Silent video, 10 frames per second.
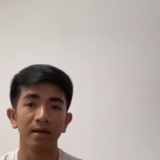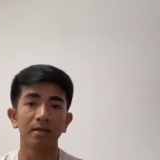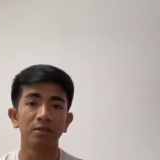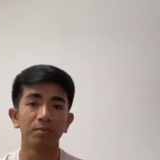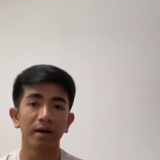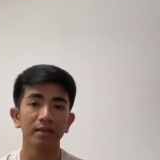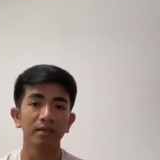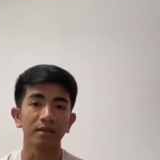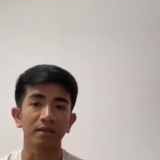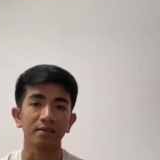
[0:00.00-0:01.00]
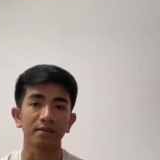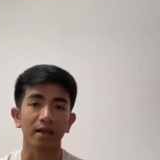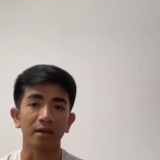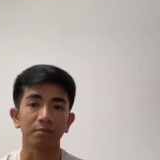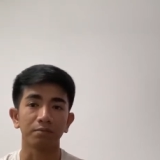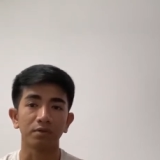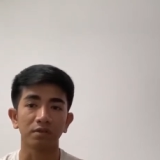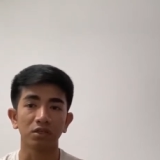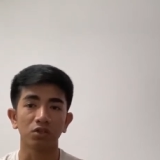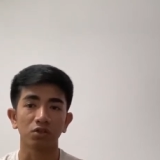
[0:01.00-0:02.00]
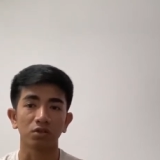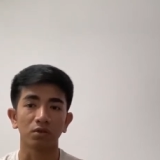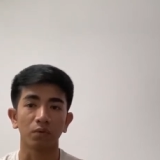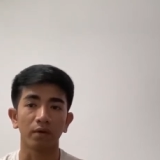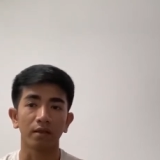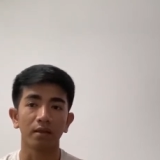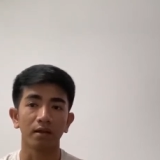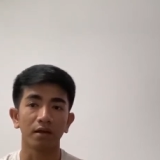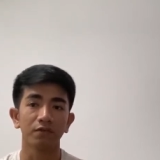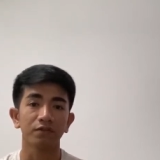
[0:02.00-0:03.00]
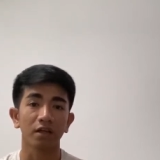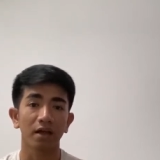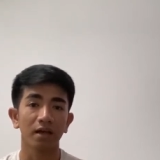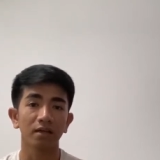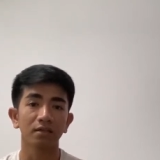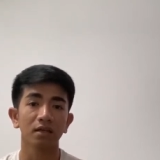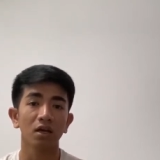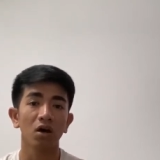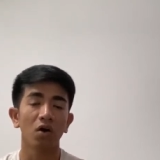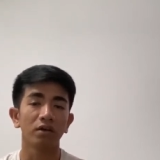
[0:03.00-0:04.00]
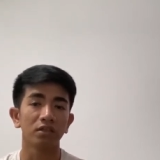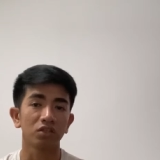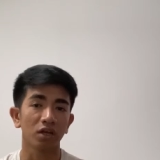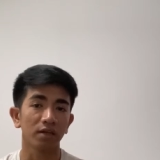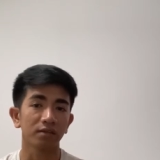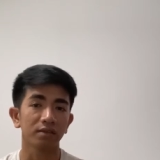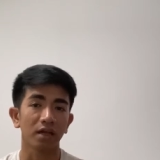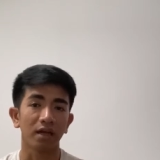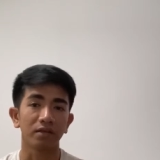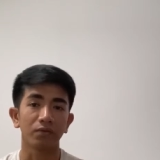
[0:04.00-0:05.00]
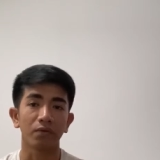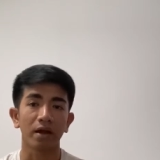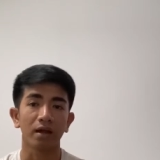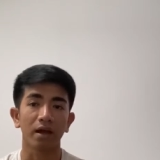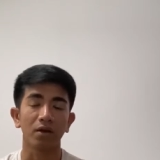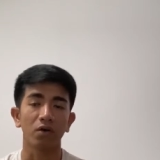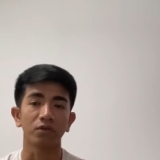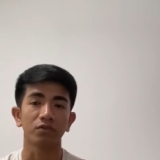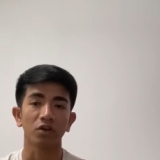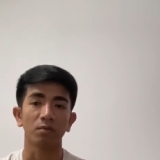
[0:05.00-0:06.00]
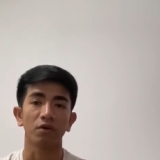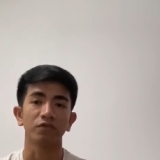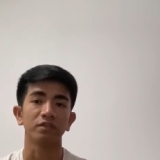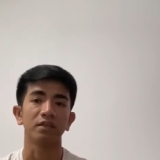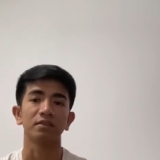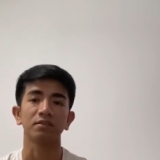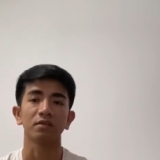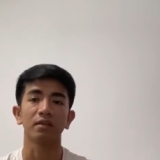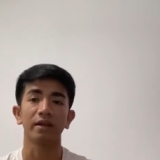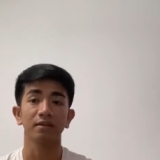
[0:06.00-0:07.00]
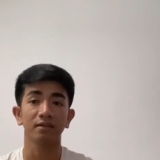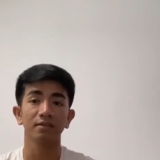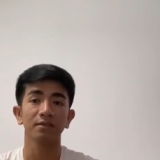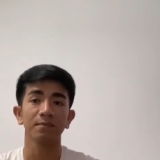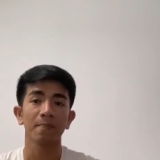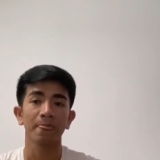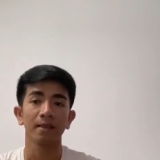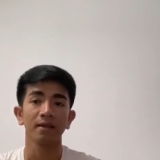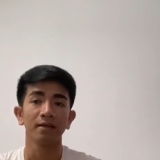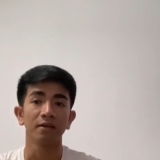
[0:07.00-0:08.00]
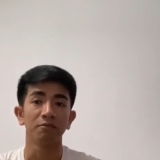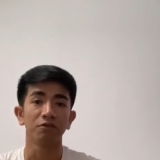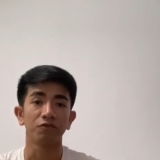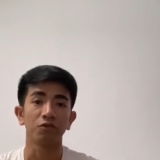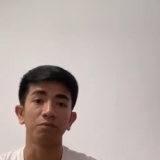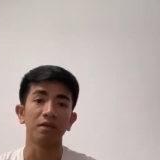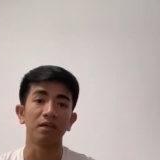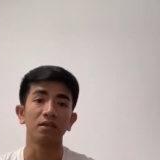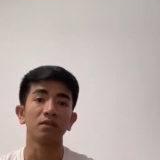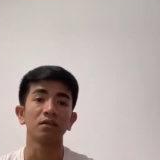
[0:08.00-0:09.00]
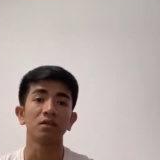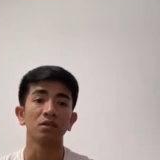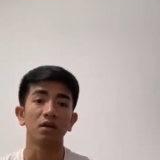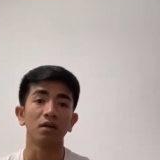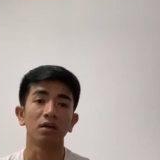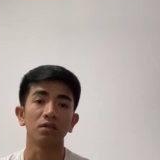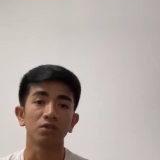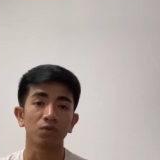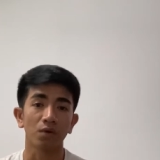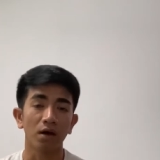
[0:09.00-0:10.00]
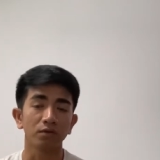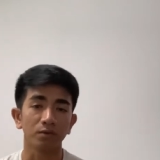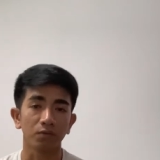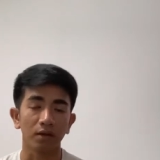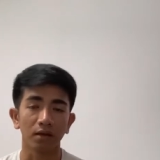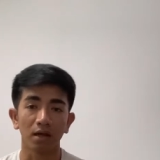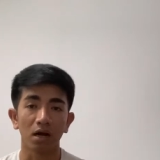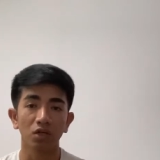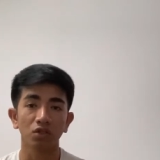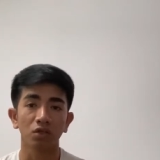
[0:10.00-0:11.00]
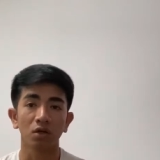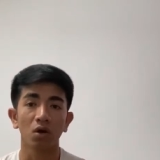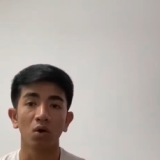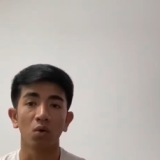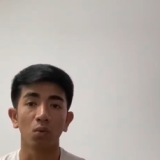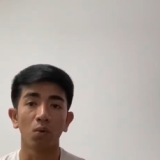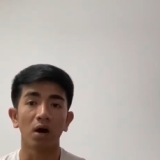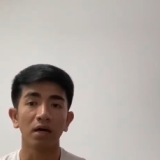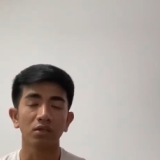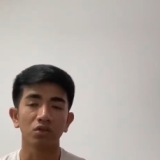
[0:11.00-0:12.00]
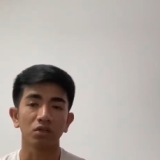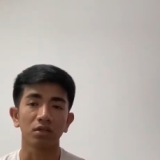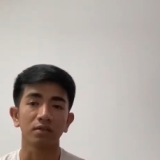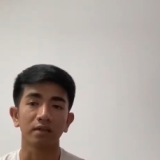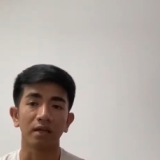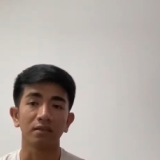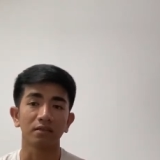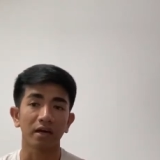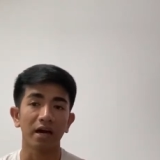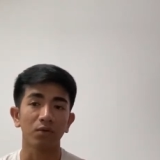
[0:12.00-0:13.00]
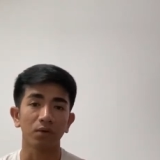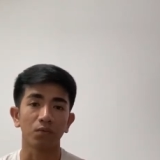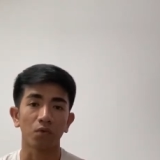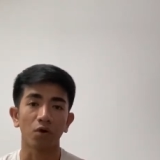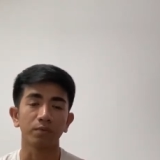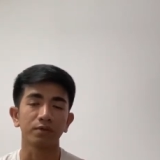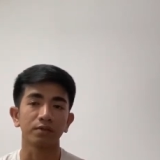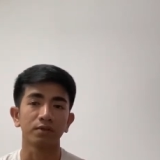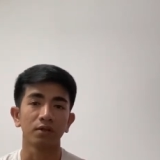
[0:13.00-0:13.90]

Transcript: The body is then positioned with the left hand on the chest and the right hand on top of that, so like this, before being uh, shrouded with large white sheets and tied with ropes.